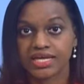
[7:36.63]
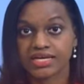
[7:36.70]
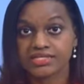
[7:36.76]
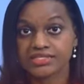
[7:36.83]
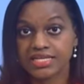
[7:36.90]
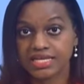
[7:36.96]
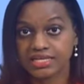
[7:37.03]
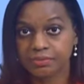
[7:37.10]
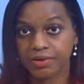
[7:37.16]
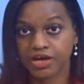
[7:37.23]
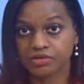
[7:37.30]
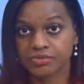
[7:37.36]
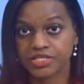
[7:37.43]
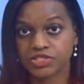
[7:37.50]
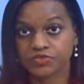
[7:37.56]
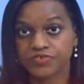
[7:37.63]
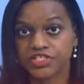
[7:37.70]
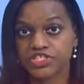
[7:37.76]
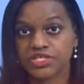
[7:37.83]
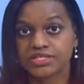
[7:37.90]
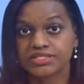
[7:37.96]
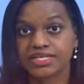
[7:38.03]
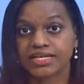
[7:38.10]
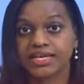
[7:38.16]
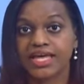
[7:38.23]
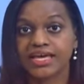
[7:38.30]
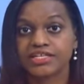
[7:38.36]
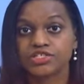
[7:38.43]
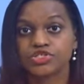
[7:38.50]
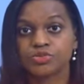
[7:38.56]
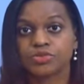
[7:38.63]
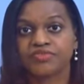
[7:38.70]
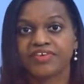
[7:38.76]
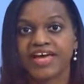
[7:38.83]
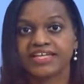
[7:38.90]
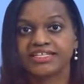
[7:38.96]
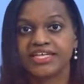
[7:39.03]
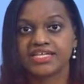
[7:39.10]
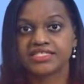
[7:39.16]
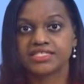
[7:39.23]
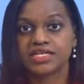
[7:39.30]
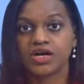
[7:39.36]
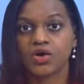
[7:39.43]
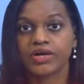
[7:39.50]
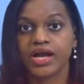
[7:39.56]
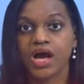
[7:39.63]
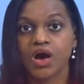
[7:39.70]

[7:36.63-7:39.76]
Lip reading: A State Department official declined to provide data on